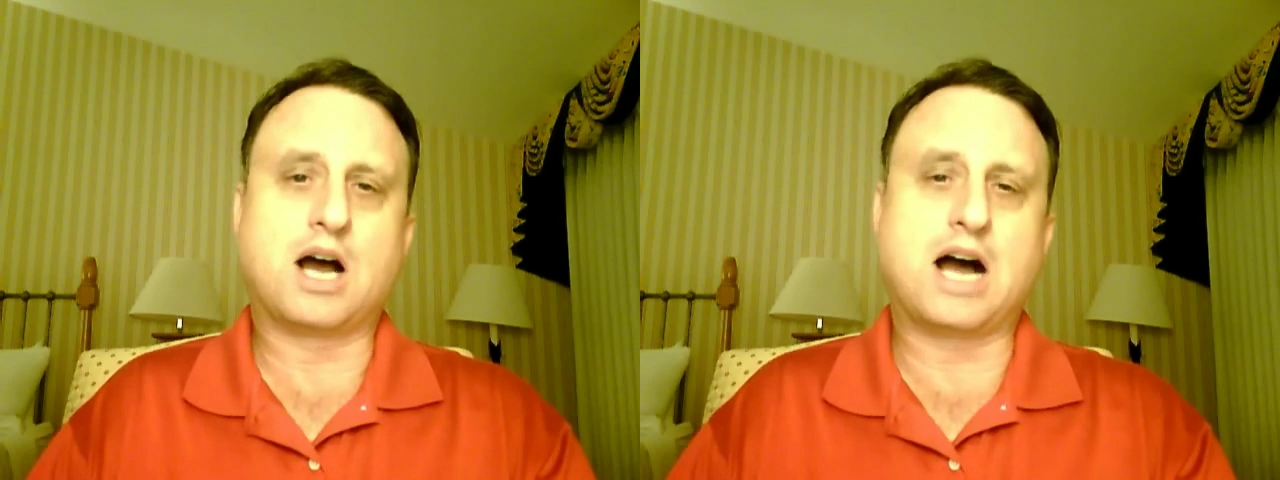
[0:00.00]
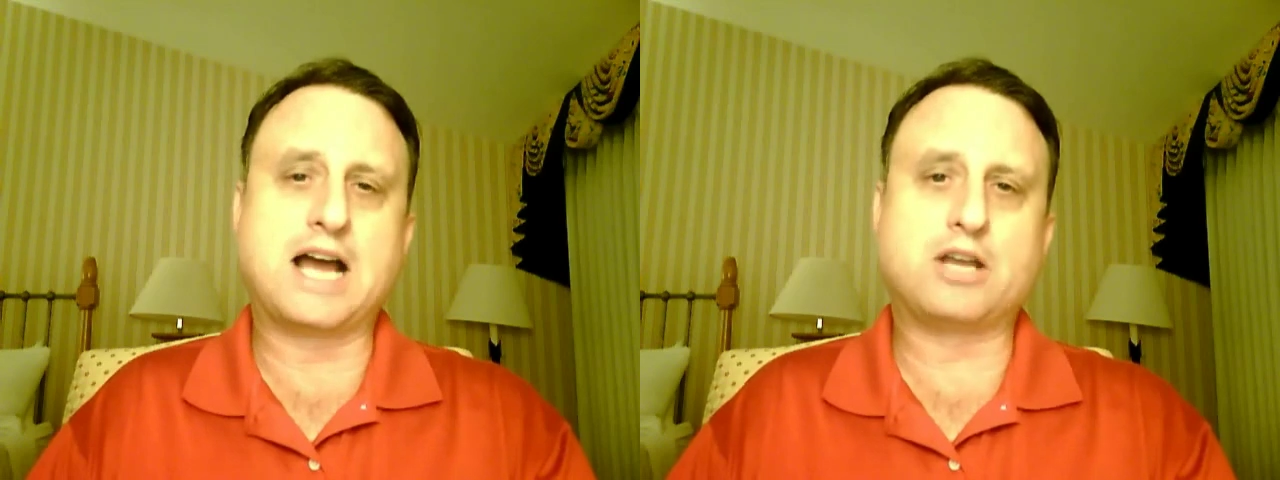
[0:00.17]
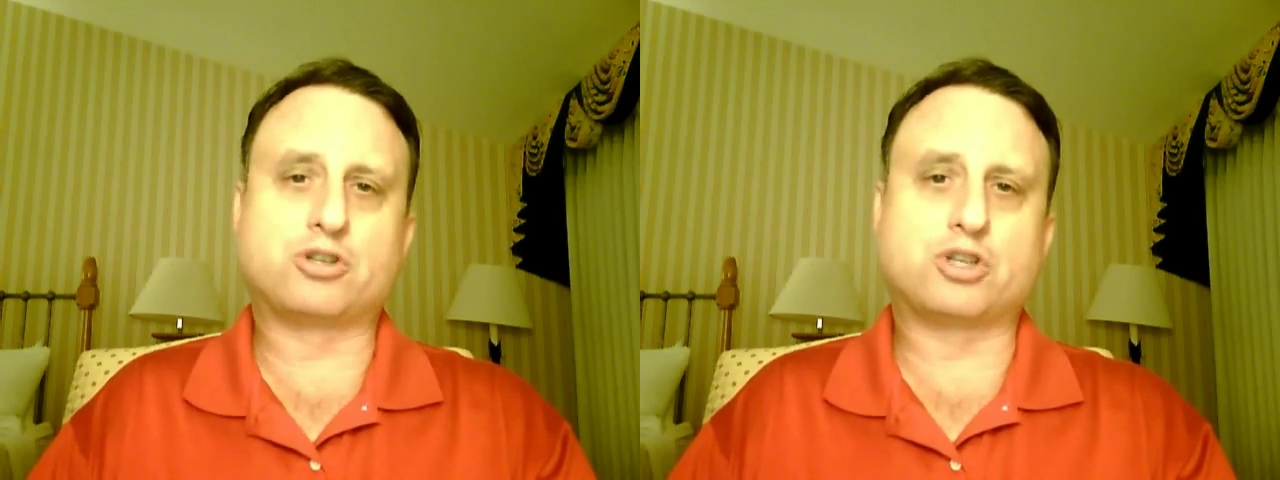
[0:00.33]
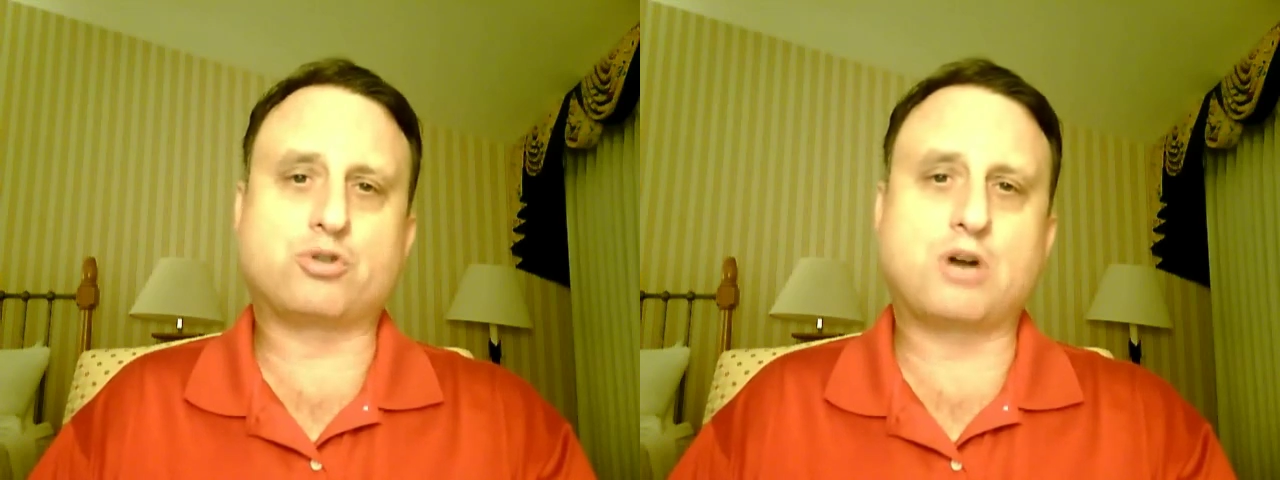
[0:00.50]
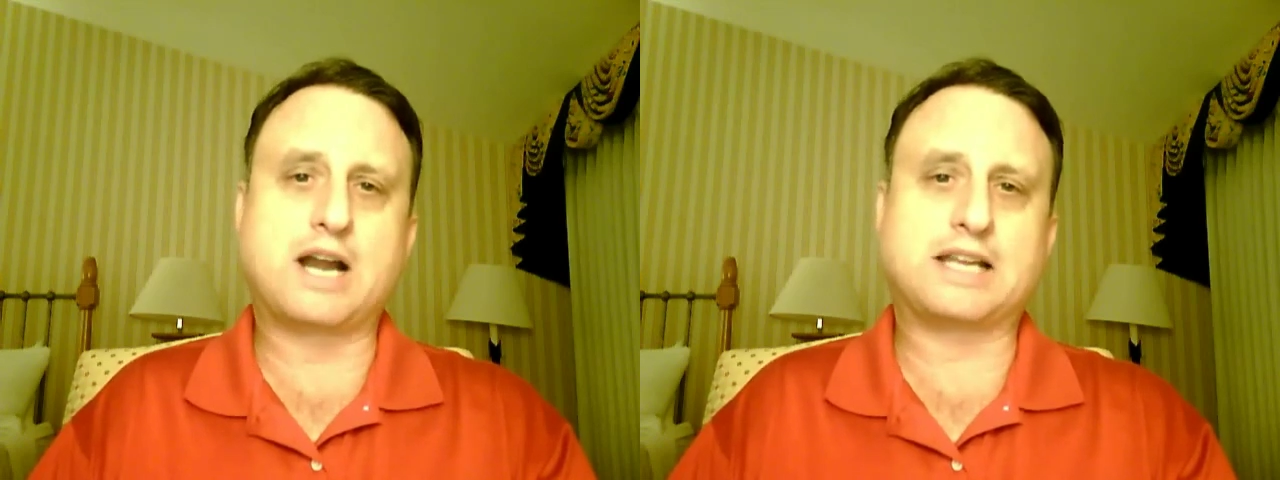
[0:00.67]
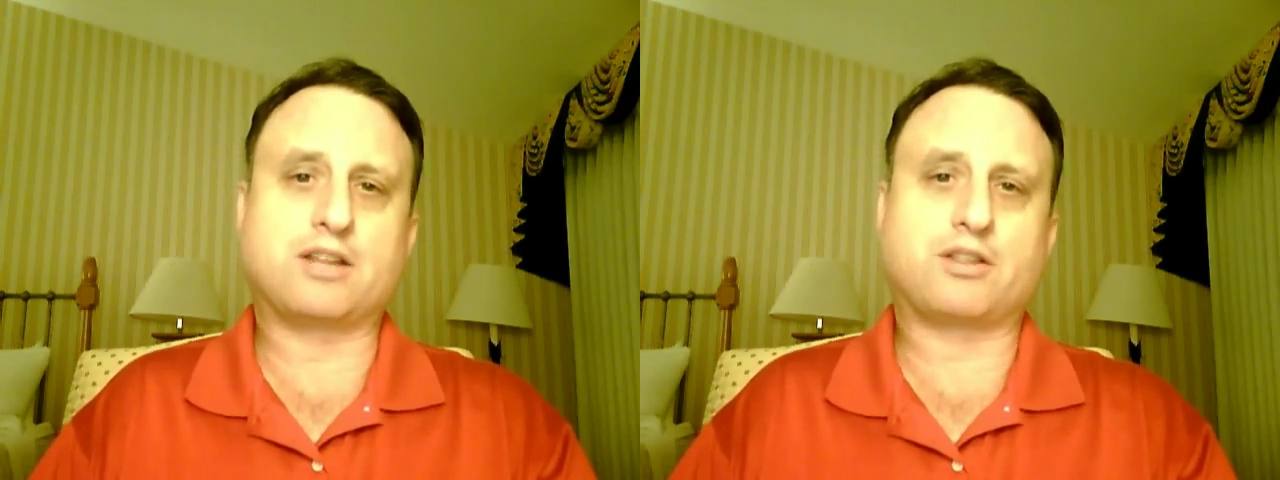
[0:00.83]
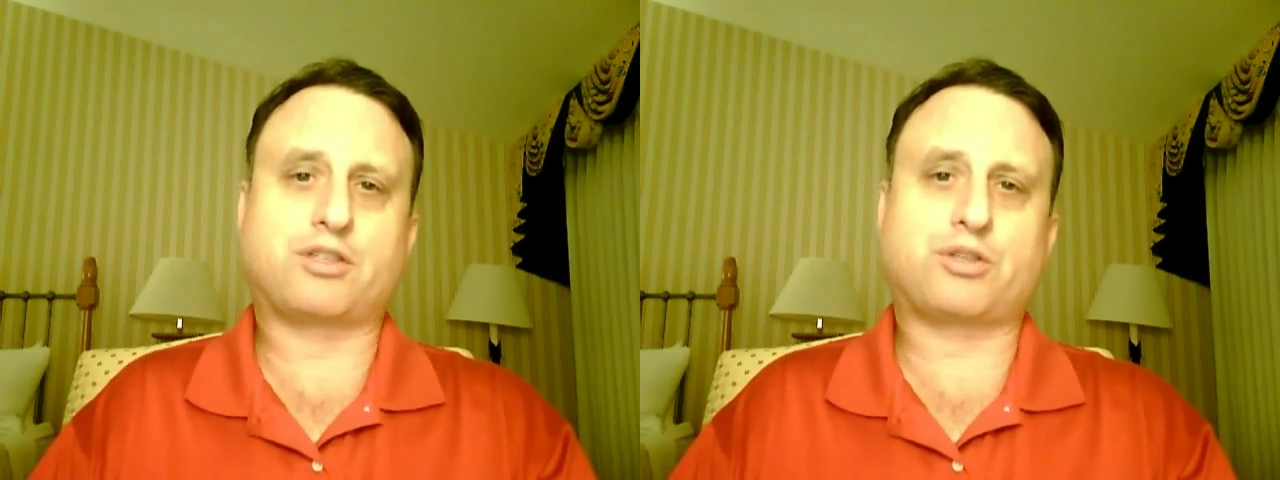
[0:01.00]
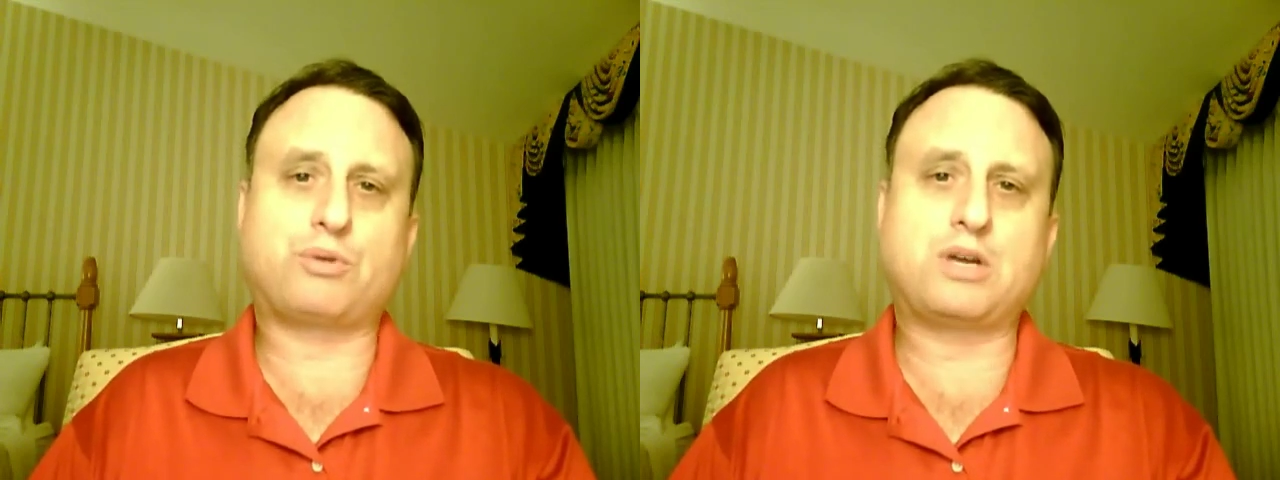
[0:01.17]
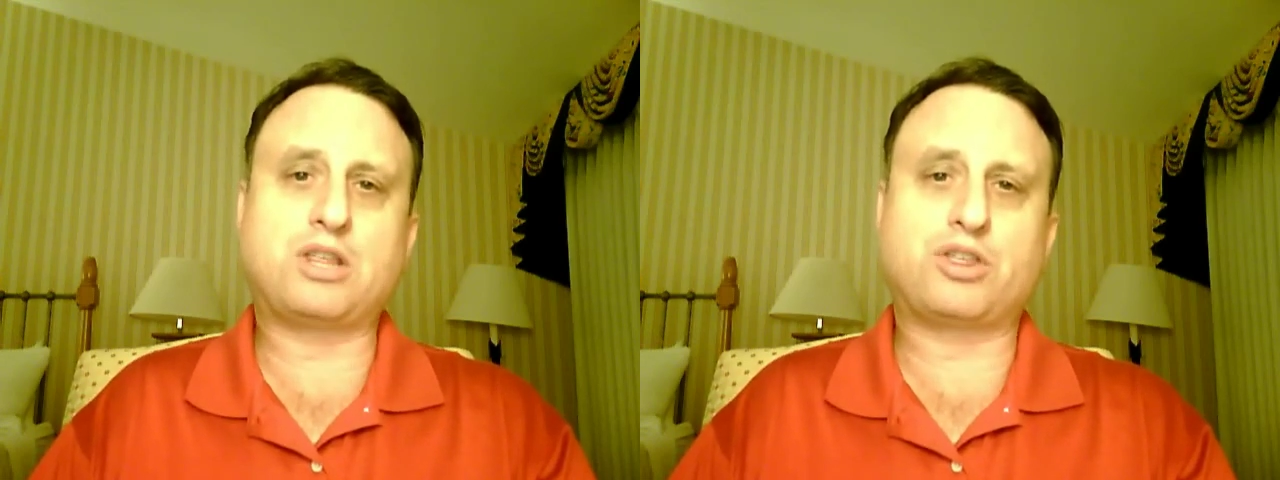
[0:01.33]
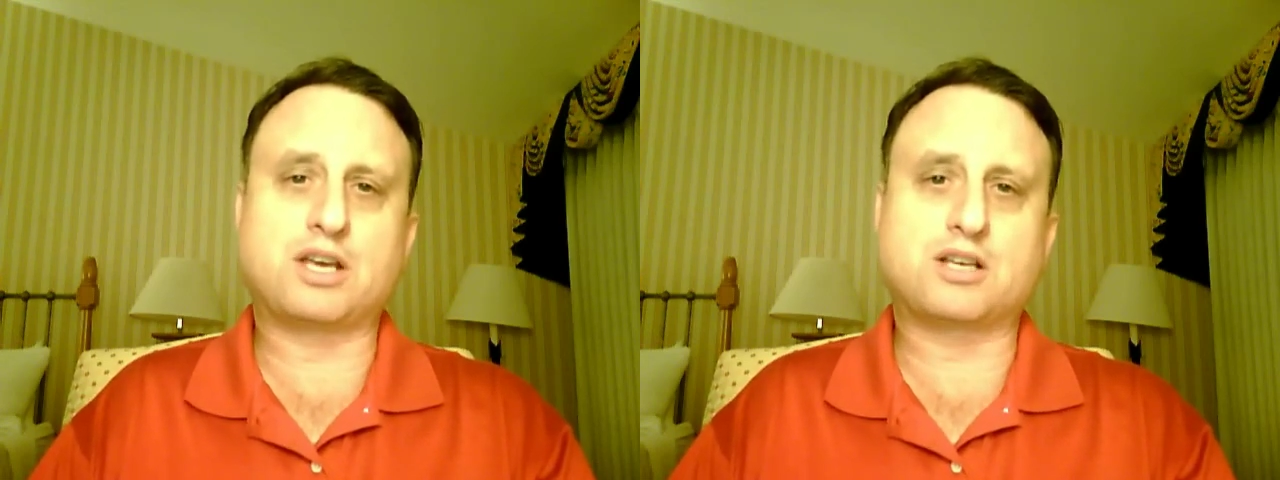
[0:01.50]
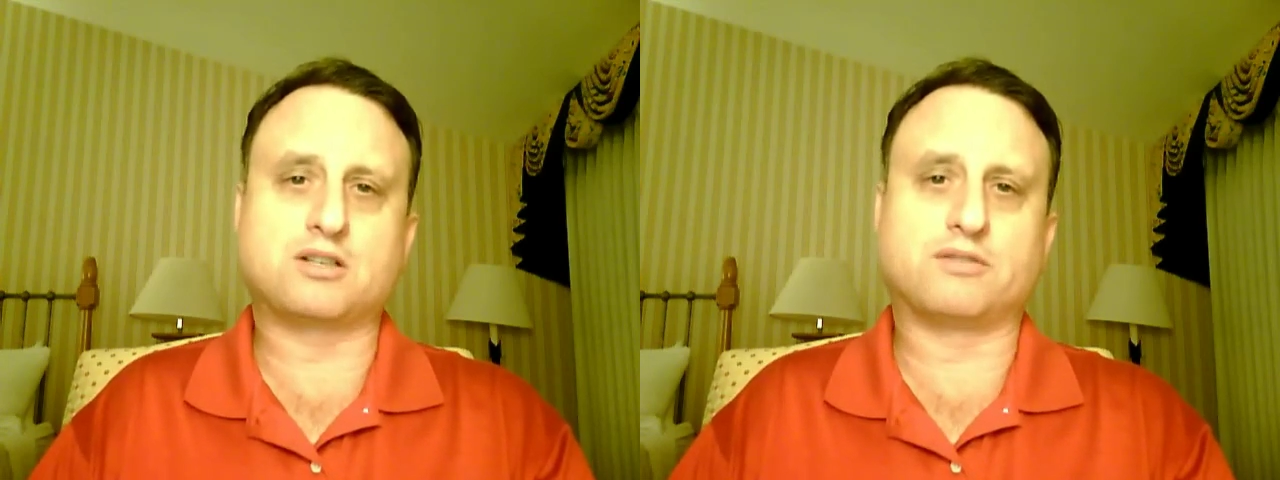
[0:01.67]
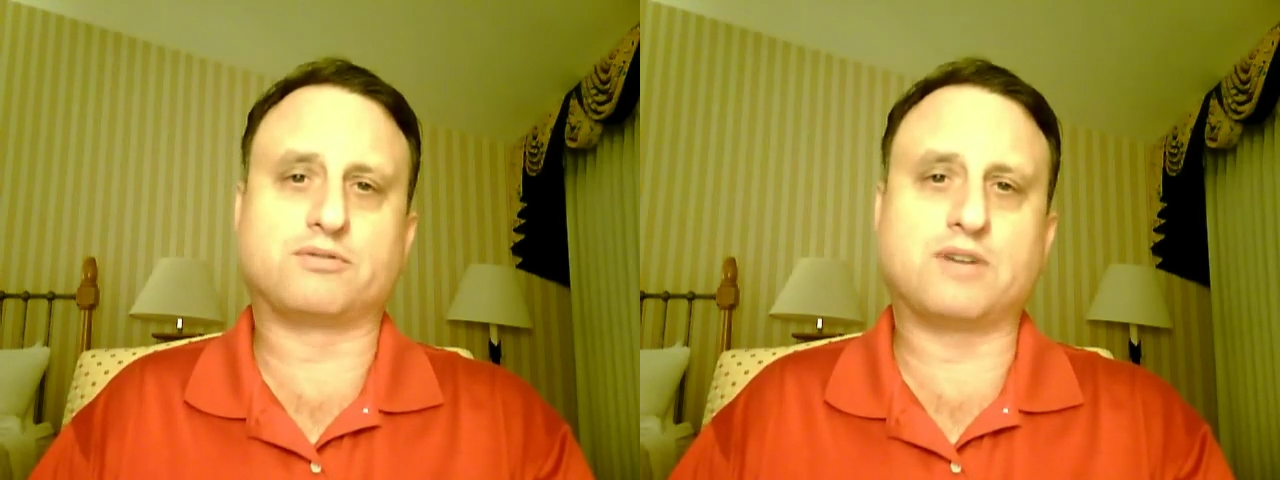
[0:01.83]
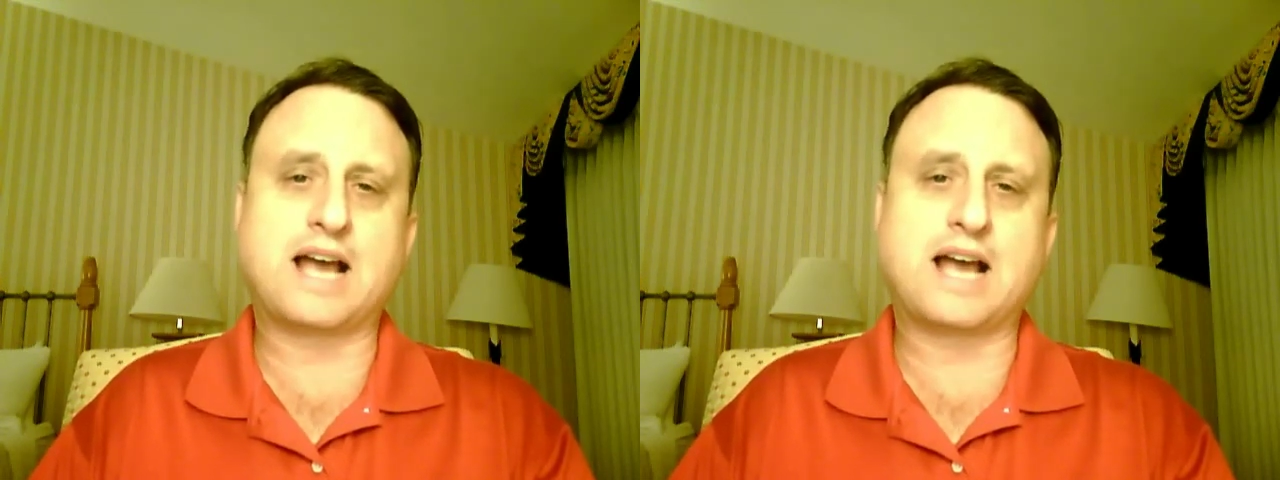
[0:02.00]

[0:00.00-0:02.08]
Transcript: I usually try to get 3 things of